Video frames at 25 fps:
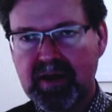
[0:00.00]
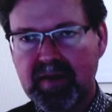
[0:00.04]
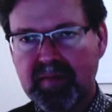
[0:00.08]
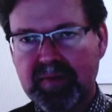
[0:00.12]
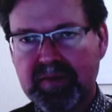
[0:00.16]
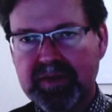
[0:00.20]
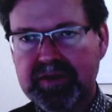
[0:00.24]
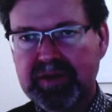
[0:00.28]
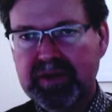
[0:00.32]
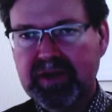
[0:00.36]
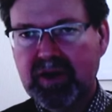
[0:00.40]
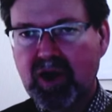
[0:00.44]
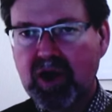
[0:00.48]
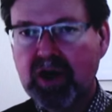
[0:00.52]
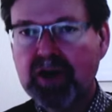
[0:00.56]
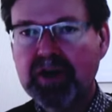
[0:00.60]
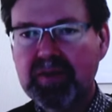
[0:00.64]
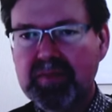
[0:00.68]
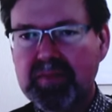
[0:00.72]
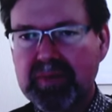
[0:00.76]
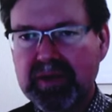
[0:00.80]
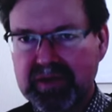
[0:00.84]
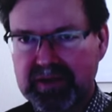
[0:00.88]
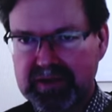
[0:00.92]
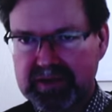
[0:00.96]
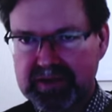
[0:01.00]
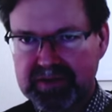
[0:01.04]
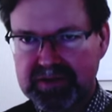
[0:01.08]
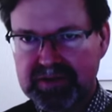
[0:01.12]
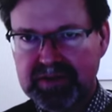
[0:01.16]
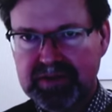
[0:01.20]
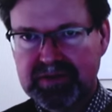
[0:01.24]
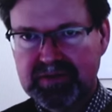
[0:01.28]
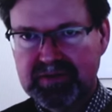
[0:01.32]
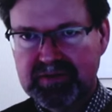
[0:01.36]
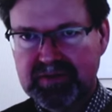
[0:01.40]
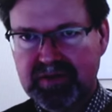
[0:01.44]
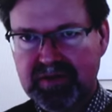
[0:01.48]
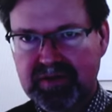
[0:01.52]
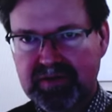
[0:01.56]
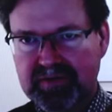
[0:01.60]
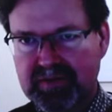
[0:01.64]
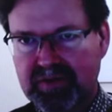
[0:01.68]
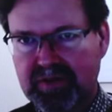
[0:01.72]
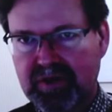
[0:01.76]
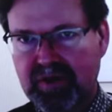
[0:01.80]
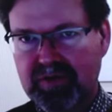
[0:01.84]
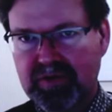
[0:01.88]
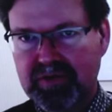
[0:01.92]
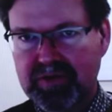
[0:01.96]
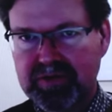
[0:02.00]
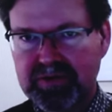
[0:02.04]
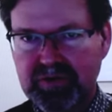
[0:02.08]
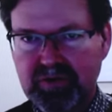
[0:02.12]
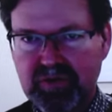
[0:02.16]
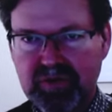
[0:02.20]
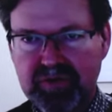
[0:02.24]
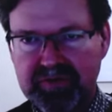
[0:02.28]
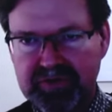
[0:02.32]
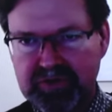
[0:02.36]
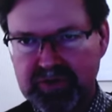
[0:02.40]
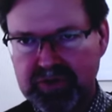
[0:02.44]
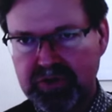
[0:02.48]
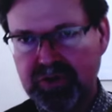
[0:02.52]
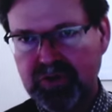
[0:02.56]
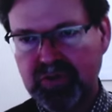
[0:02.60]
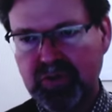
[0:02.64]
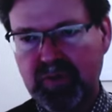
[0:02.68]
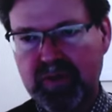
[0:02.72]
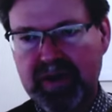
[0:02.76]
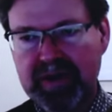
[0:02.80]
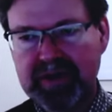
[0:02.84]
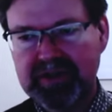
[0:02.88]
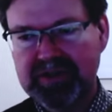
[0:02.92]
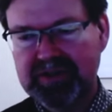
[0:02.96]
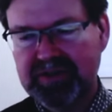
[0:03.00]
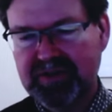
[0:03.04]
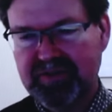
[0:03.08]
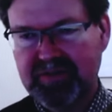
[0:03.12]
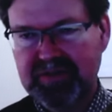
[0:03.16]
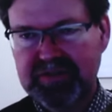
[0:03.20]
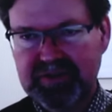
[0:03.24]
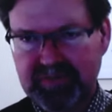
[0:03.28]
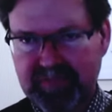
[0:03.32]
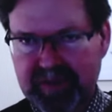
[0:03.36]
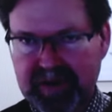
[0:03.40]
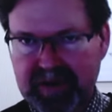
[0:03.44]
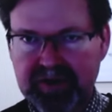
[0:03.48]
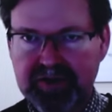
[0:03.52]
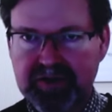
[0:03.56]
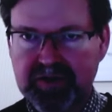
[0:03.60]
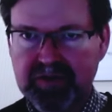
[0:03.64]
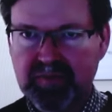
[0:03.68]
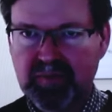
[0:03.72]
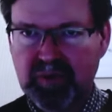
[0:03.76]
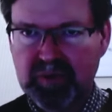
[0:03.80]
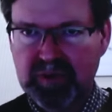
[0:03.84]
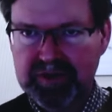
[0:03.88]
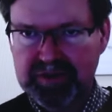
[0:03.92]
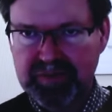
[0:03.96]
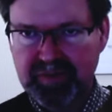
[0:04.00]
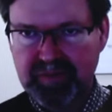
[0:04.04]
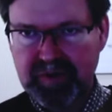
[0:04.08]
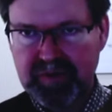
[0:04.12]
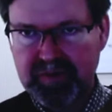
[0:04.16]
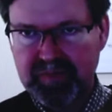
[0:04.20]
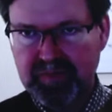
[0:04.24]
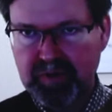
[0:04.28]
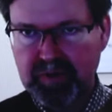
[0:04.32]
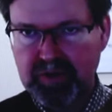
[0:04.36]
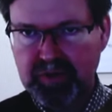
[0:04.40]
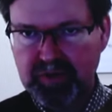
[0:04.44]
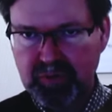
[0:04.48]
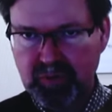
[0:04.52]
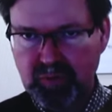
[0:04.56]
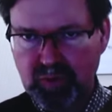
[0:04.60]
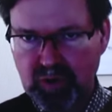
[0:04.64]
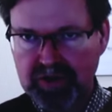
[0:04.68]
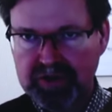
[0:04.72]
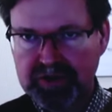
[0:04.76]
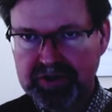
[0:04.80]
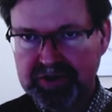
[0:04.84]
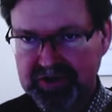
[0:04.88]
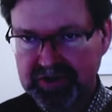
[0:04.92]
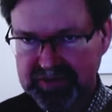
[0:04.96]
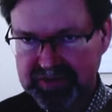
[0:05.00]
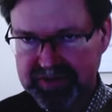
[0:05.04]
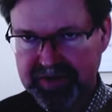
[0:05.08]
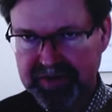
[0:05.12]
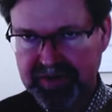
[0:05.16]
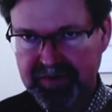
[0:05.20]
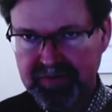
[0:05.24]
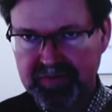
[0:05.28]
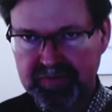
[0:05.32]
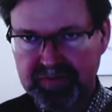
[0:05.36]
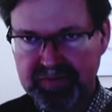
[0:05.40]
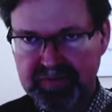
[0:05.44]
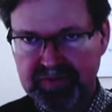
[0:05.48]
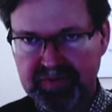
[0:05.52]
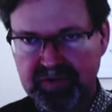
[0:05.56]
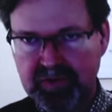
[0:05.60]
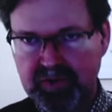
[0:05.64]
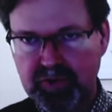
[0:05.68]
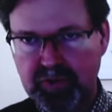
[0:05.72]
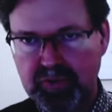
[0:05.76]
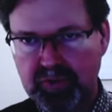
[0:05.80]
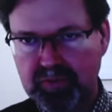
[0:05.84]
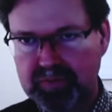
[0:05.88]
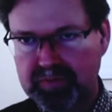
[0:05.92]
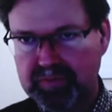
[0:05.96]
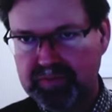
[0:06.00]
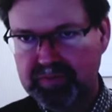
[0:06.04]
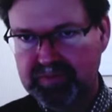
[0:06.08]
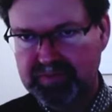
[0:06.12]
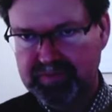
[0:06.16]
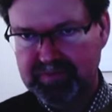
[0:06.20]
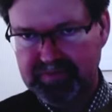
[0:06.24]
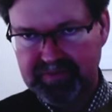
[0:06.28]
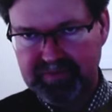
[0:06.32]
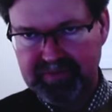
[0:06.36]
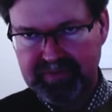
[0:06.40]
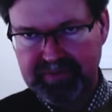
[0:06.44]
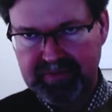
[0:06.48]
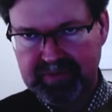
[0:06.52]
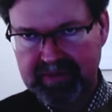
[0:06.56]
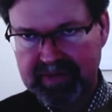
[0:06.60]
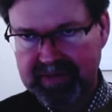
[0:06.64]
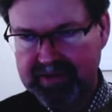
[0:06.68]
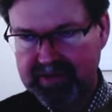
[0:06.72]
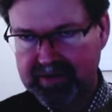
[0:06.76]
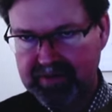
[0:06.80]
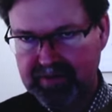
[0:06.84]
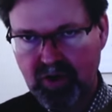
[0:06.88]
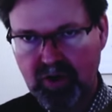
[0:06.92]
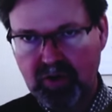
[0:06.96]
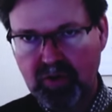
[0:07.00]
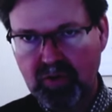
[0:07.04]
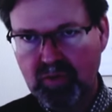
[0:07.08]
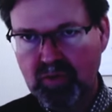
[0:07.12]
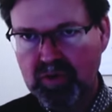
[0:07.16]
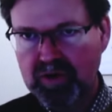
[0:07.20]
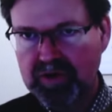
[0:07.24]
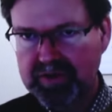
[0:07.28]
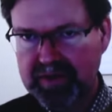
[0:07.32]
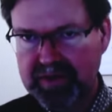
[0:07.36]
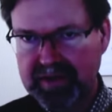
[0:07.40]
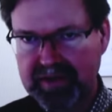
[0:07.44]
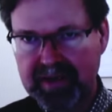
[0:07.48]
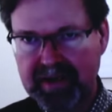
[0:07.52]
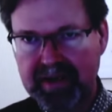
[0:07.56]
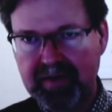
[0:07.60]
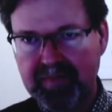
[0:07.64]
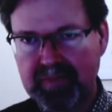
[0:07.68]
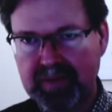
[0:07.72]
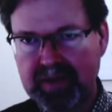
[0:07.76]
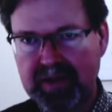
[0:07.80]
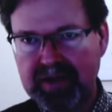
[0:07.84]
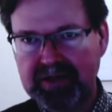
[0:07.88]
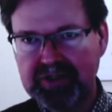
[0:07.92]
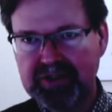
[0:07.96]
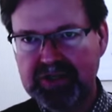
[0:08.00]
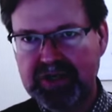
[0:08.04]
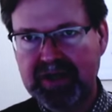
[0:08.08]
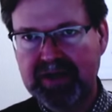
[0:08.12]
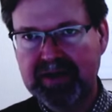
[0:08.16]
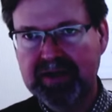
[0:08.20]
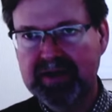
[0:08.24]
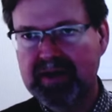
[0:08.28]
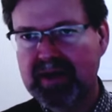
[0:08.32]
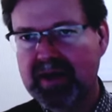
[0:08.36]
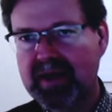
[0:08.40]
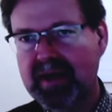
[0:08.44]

But the argument is, there's sort of two ends of a spectrum. One is people who work to live, who they go to work, they get a paycheck,